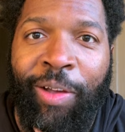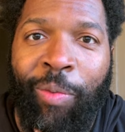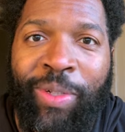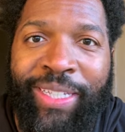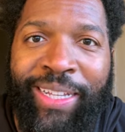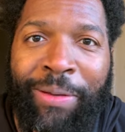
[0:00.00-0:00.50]

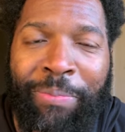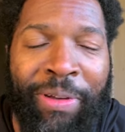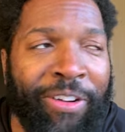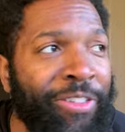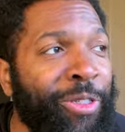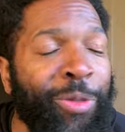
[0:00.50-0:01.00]
What's up,
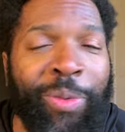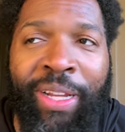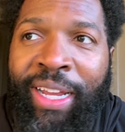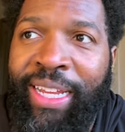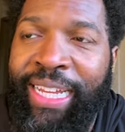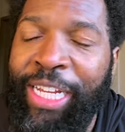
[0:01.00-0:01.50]

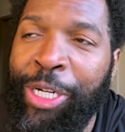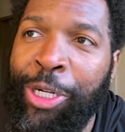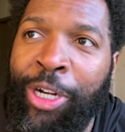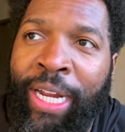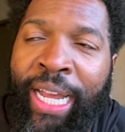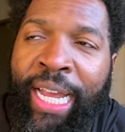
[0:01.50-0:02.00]
Baratunde
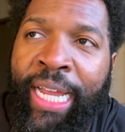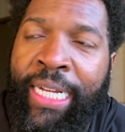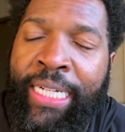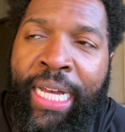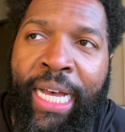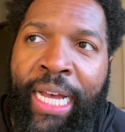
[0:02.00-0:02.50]
here,
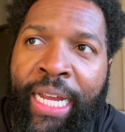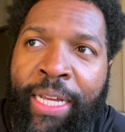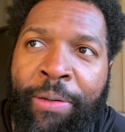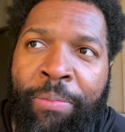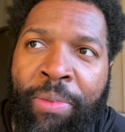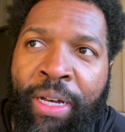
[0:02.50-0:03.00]
and I
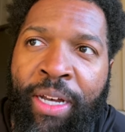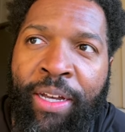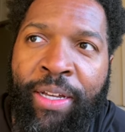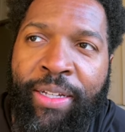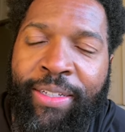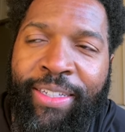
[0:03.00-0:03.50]
am uh,
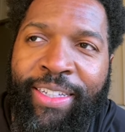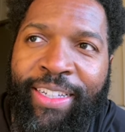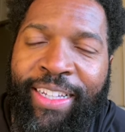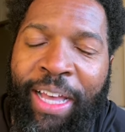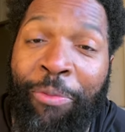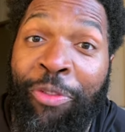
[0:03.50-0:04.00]

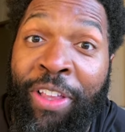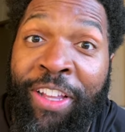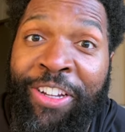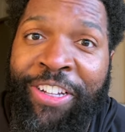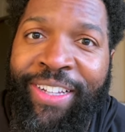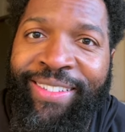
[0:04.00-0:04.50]
I'm
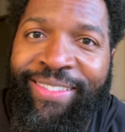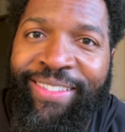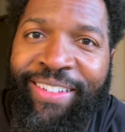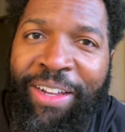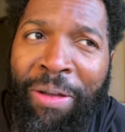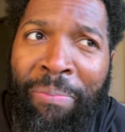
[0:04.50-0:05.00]
feeling good
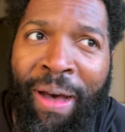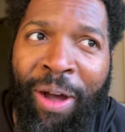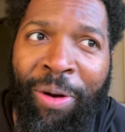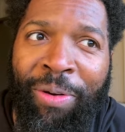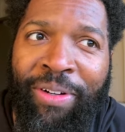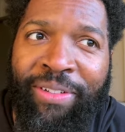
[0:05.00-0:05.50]

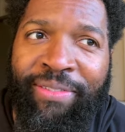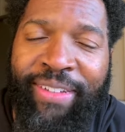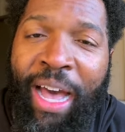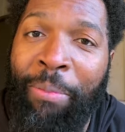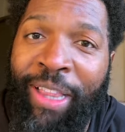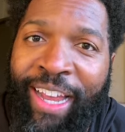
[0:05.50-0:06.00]
about
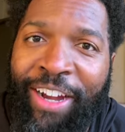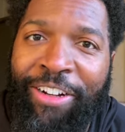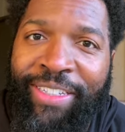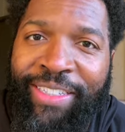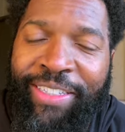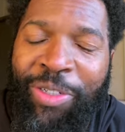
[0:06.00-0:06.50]
Kamala
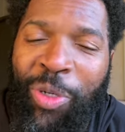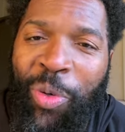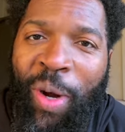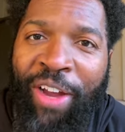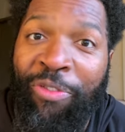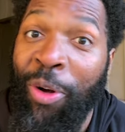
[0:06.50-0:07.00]
Harris,
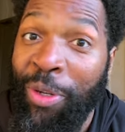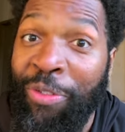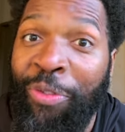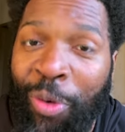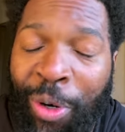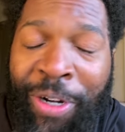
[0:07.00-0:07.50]
who I voted
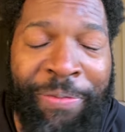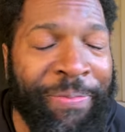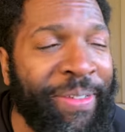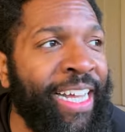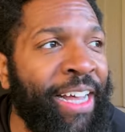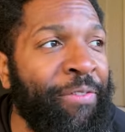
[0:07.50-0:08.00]
for.
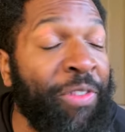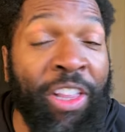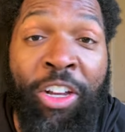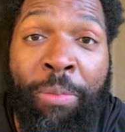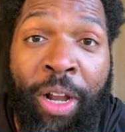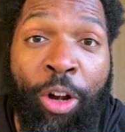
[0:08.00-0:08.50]
I'm feeling
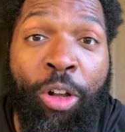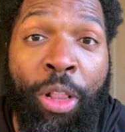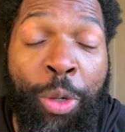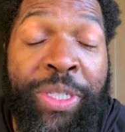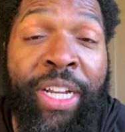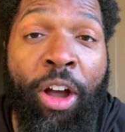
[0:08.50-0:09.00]
good about her
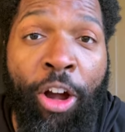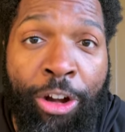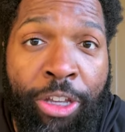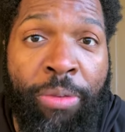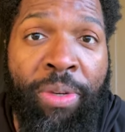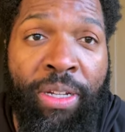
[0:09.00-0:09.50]
closing
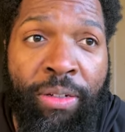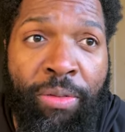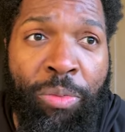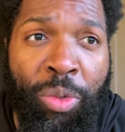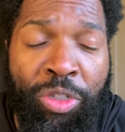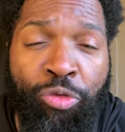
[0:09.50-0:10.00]
argument,
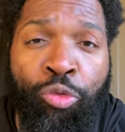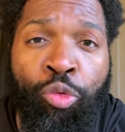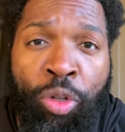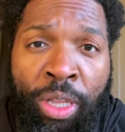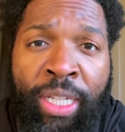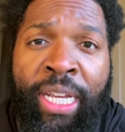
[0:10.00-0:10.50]
which
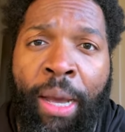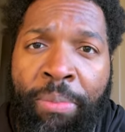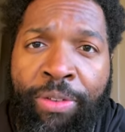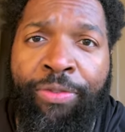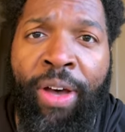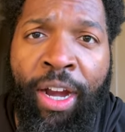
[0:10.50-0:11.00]
really got
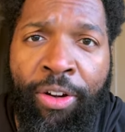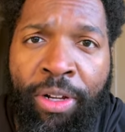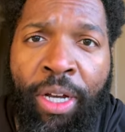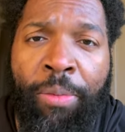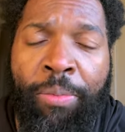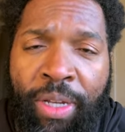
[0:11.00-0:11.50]
me fired
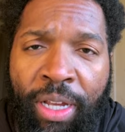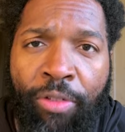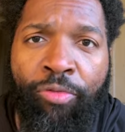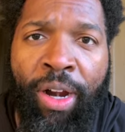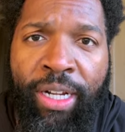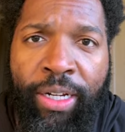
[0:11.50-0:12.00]
up and
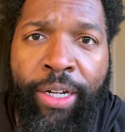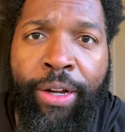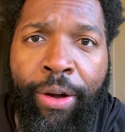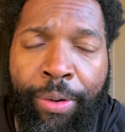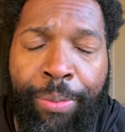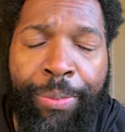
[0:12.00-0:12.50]
ready to go.